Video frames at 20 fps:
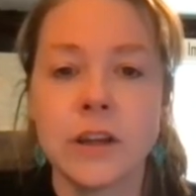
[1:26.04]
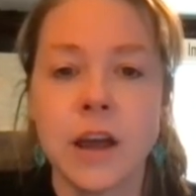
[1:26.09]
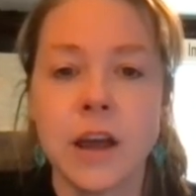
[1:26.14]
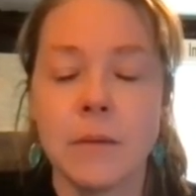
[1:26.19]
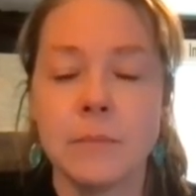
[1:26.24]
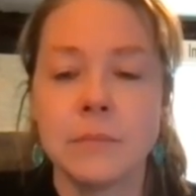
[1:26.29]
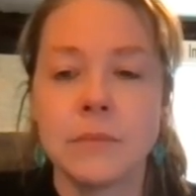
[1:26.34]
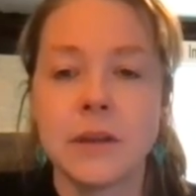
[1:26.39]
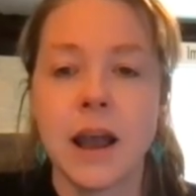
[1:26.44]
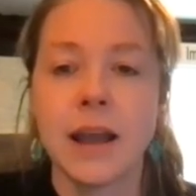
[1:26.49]

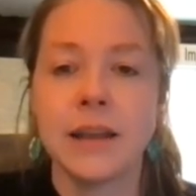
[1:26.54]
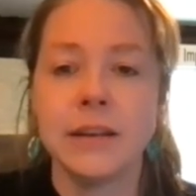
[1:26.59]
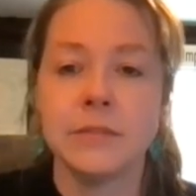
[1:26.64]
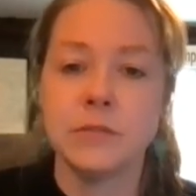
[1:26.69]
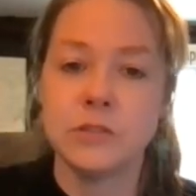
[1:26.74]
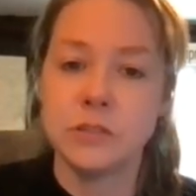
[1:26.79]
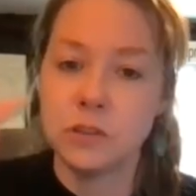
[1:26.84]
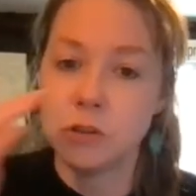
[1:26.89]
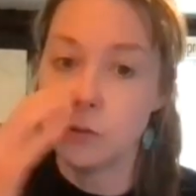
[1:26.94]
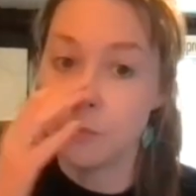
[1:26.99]
kind of
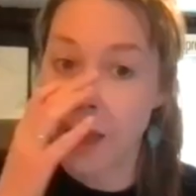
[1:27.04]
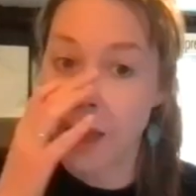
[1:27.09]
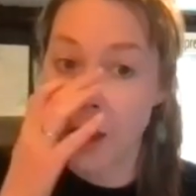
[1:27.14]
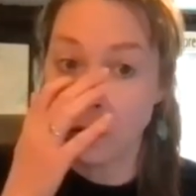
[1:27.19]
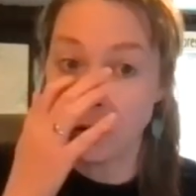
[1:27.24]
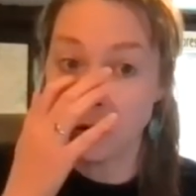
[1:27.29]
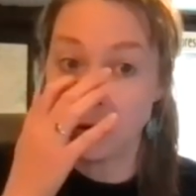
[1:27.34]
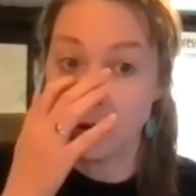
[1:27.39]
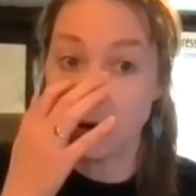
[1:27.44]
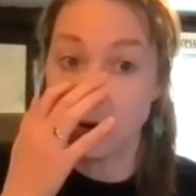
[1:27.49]
zoom
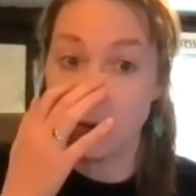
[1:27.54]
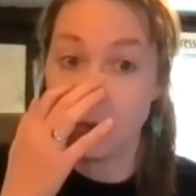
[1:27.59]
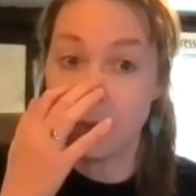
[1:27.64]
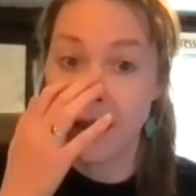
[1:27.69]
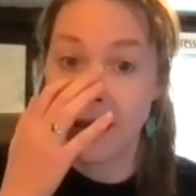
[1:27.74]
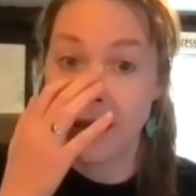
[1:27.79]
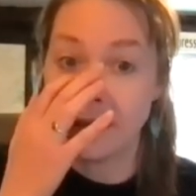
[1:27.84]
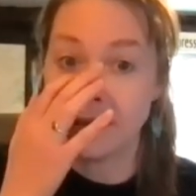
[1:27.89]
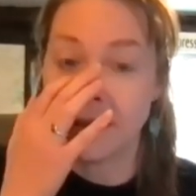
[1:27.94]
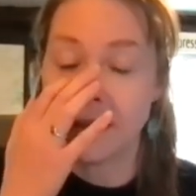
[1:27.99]
out a little
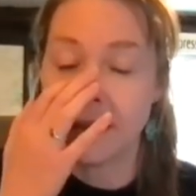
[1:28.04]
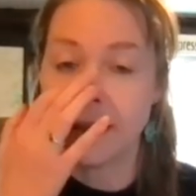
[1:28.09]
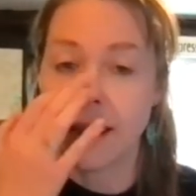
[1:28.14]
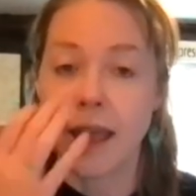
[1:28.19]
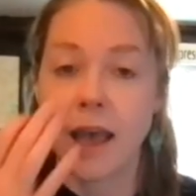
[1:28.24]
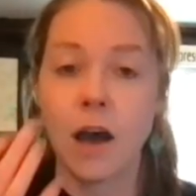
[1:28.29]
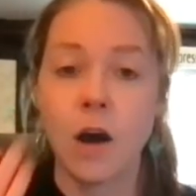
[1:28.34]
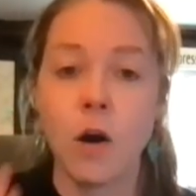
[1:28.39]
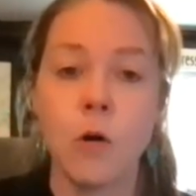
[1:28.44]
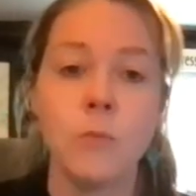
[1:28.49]
bit and
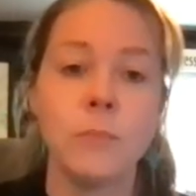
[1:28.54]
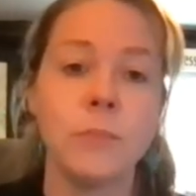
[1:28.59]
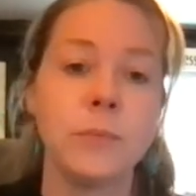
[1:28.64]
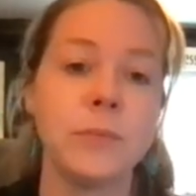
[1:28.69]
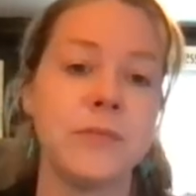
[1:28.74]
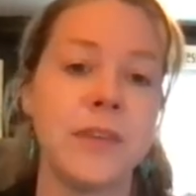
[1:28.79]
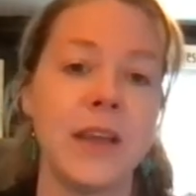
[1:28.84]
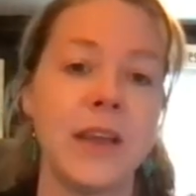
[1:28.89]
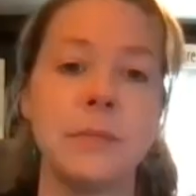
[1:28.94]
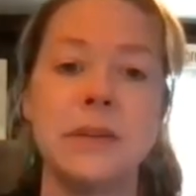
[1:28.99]
help
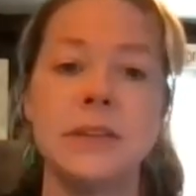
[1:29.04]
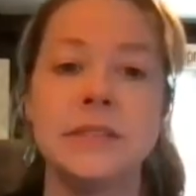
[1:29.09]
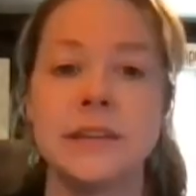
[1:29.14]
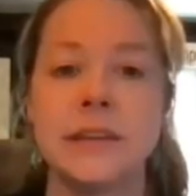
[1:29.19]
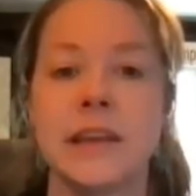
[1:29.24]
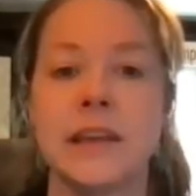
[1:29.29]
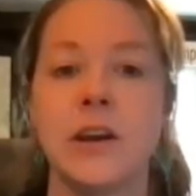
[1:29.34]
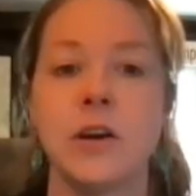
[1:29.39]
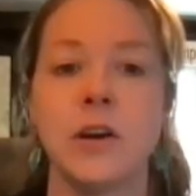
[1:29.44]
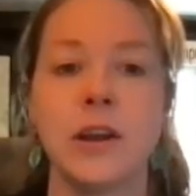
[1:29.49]
families and
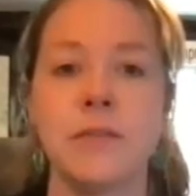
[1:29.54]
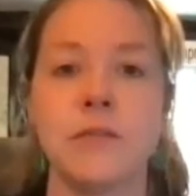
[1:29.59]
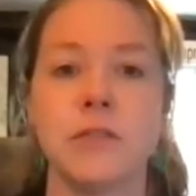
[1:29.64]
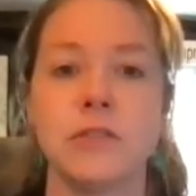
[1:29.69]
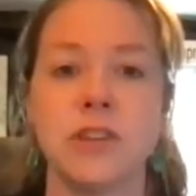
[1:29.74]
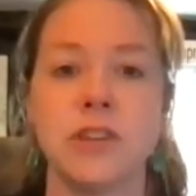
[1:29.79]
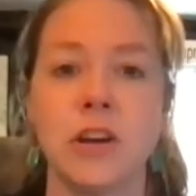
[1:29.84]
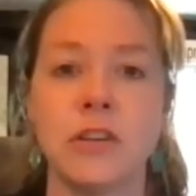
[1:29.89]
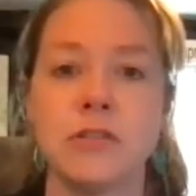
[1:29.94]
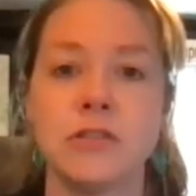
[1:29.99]

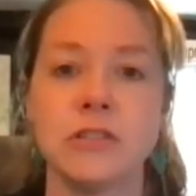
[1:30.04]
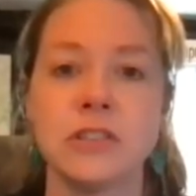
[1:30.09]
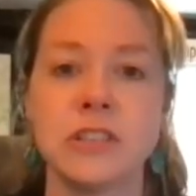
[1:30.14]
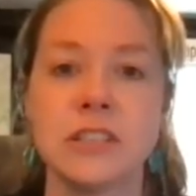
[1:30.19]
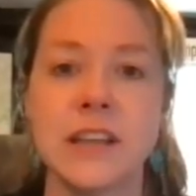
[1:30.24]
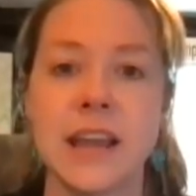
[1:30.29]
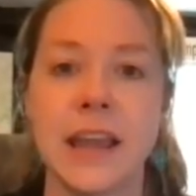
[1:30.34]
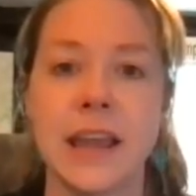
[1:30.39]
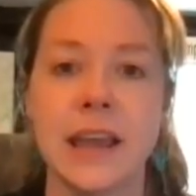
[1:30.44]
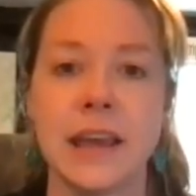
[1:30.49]
caregivers
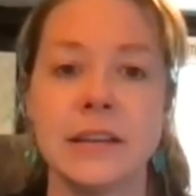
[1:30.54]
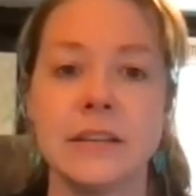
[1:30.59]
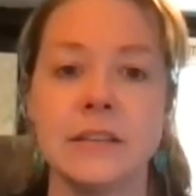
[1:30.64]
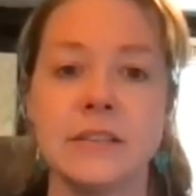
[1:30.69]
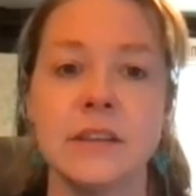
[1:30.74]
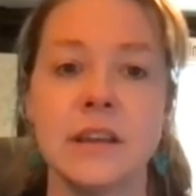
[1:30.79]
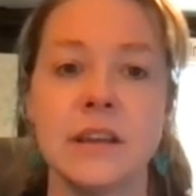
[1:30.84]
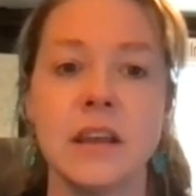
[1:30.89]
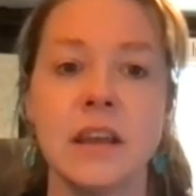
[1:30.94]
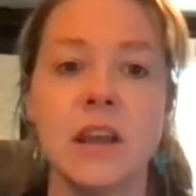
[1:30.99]
understand,